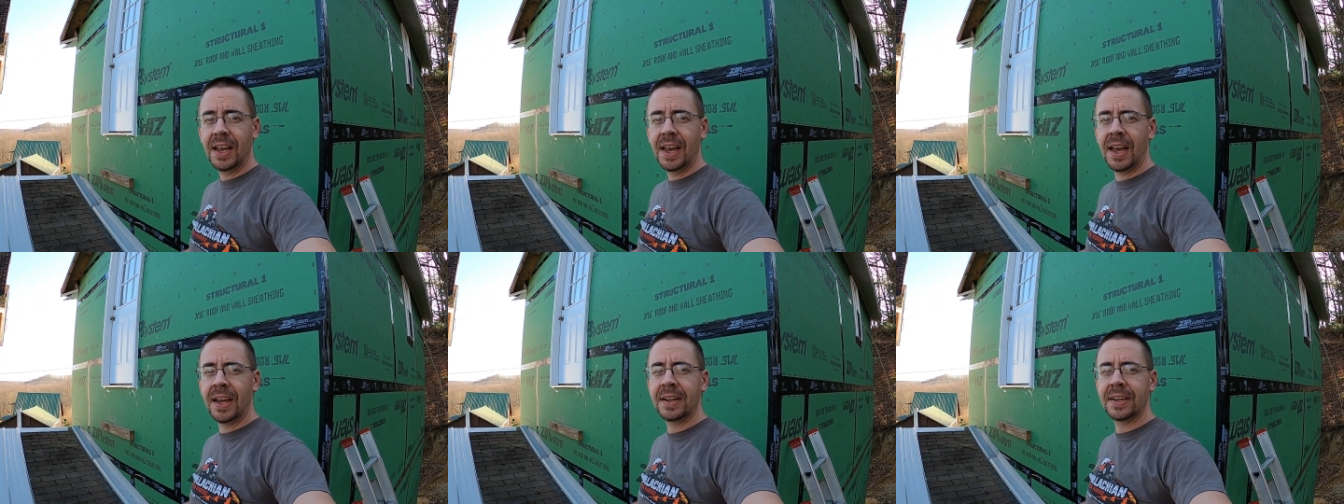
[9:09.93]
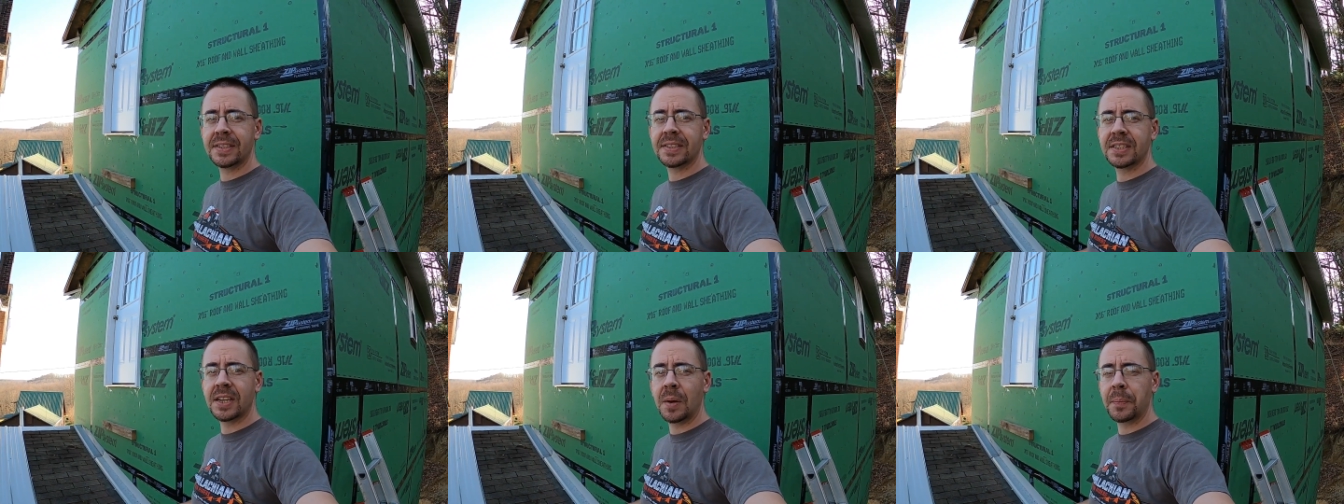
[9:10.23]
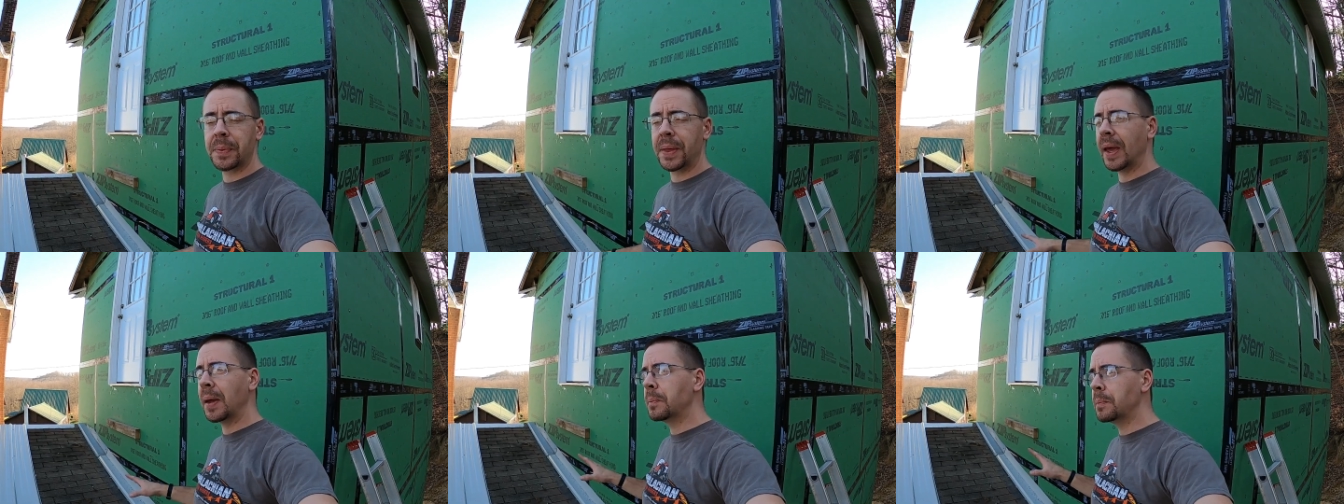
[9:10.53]
into
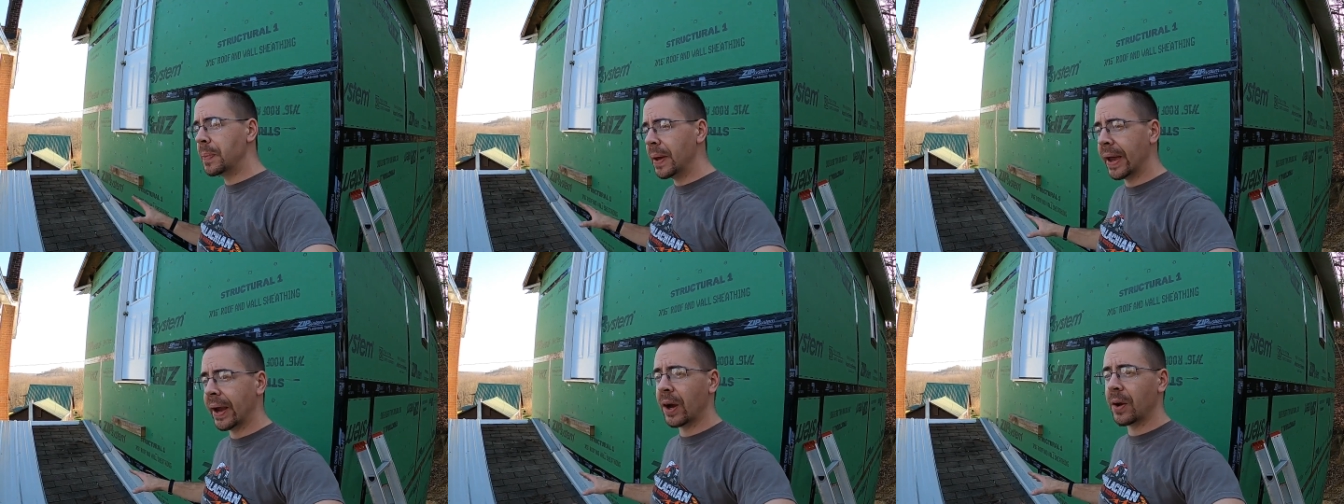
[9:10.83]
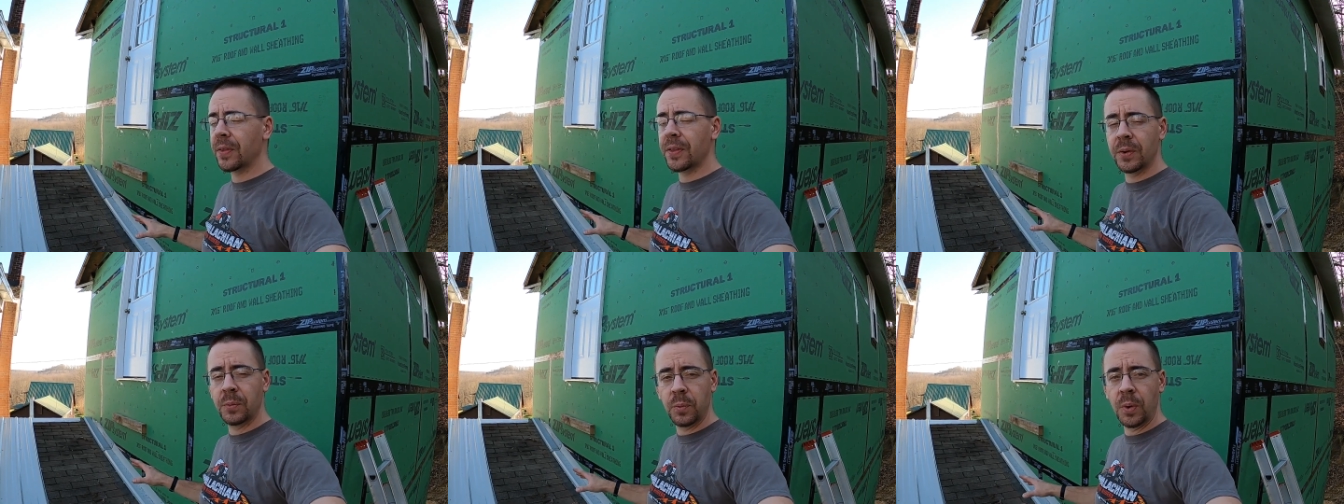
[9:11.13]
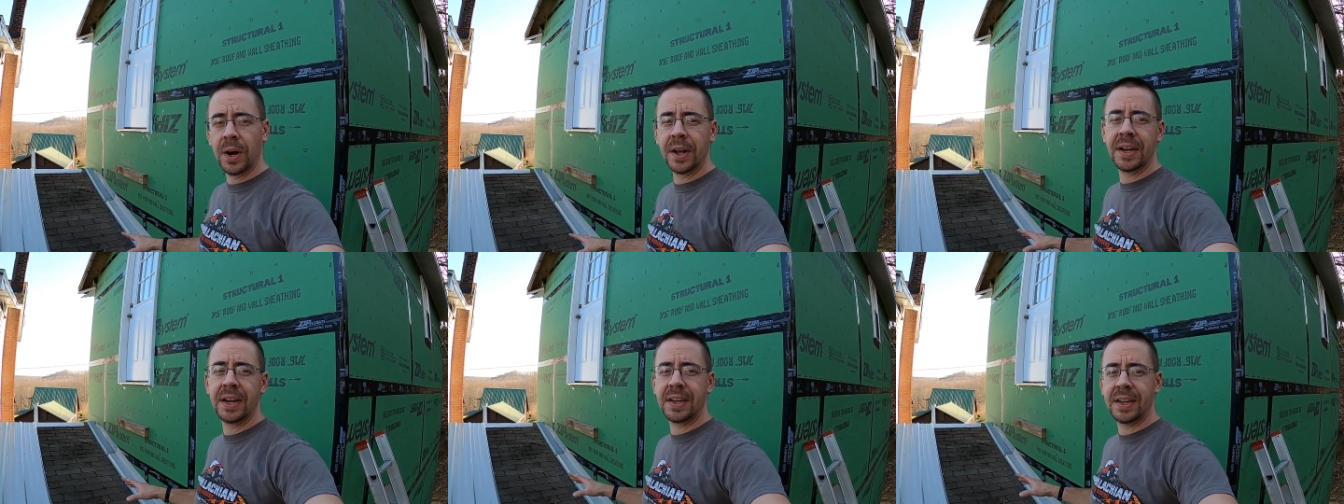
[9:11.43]
something bigger than
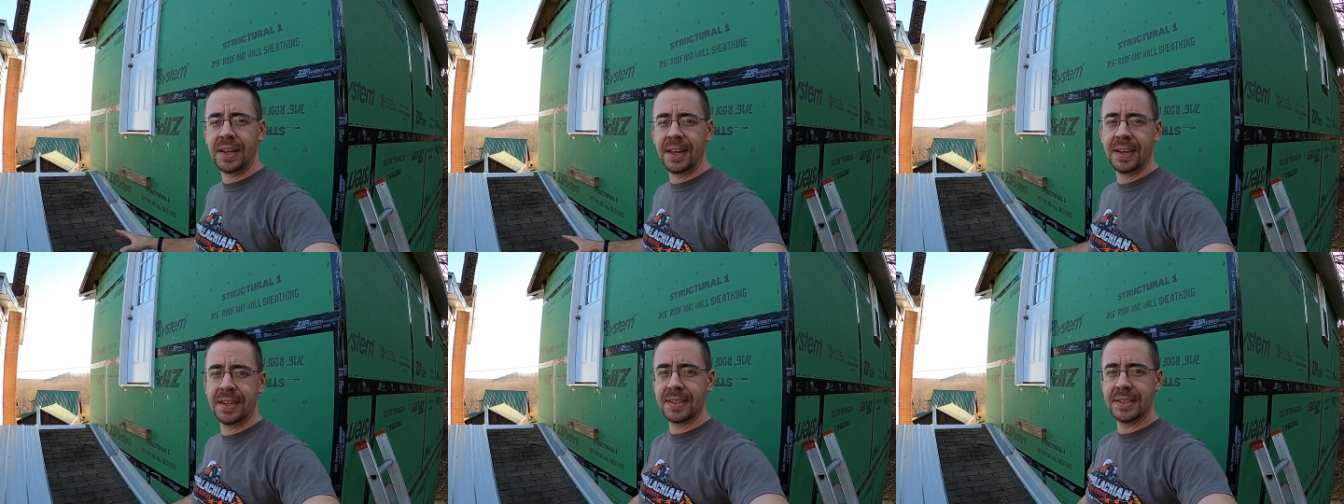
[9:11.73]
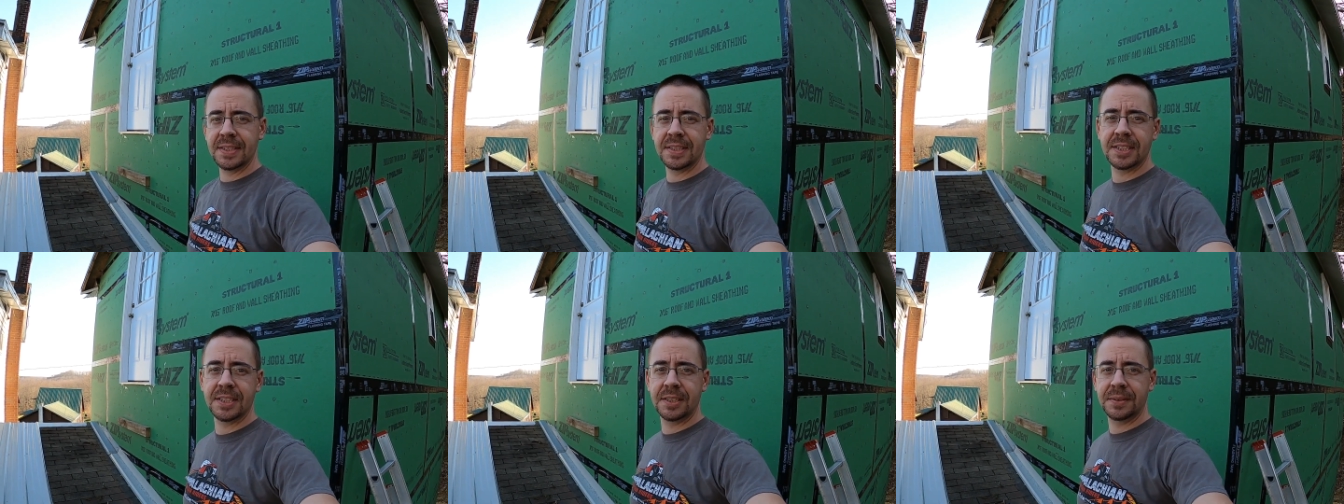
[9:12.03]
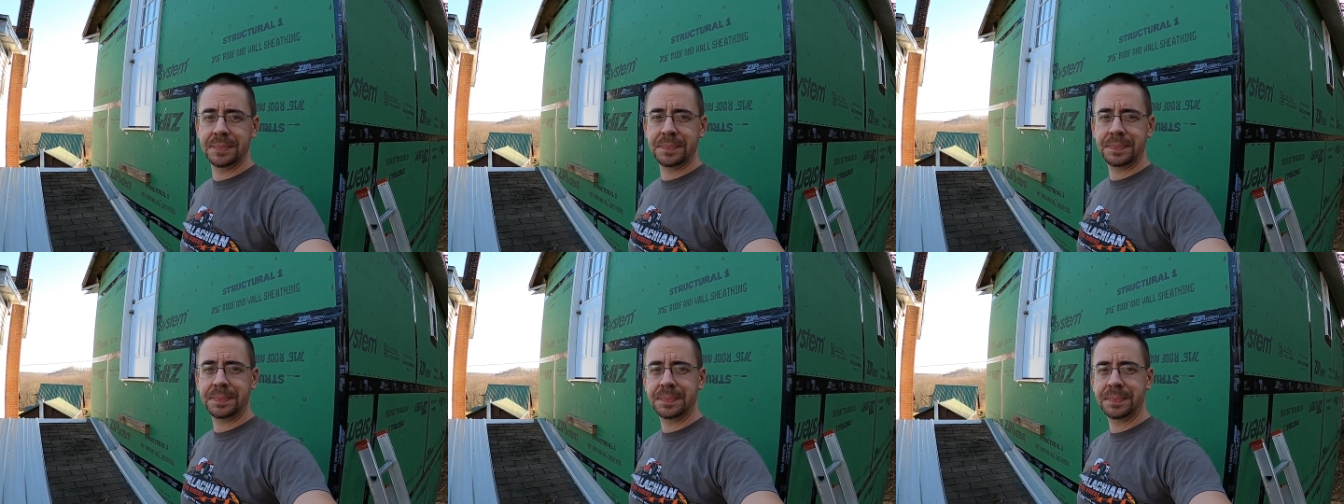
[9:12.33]
what it is.
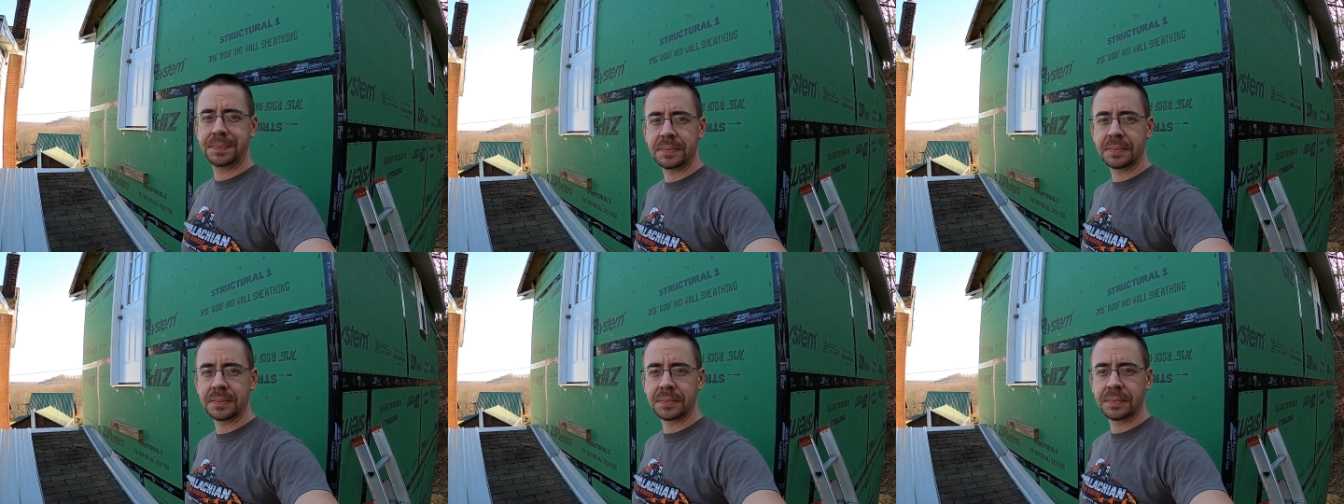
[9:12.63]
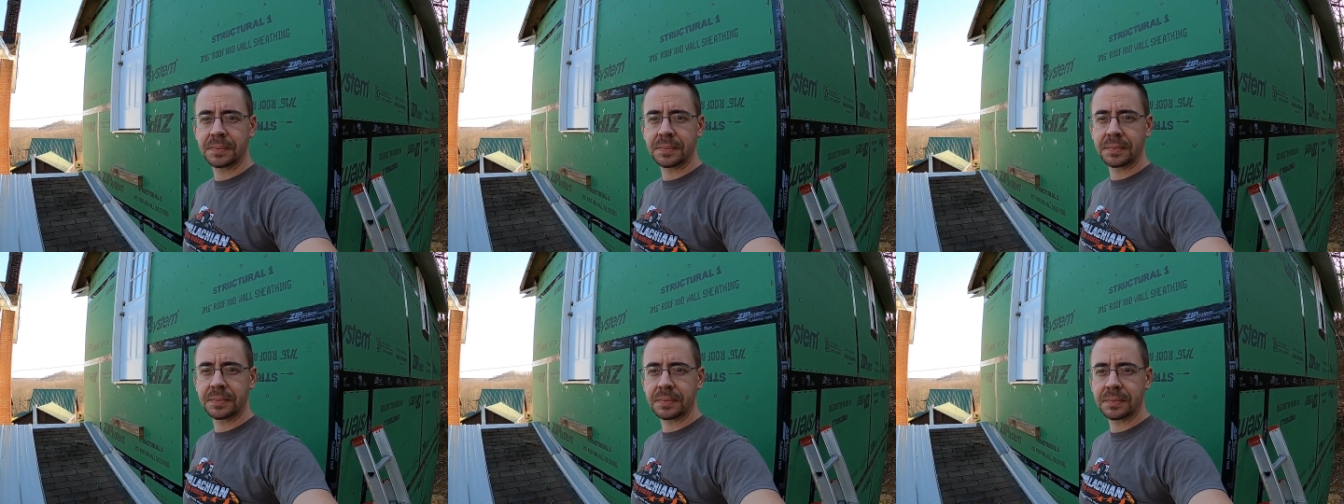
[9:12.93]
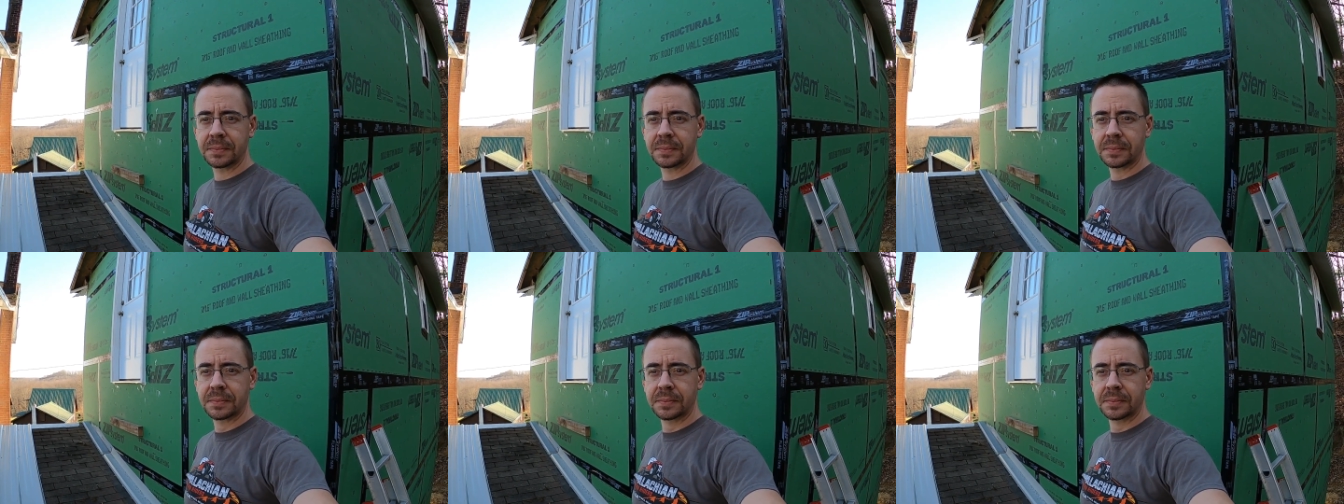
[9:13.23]
Like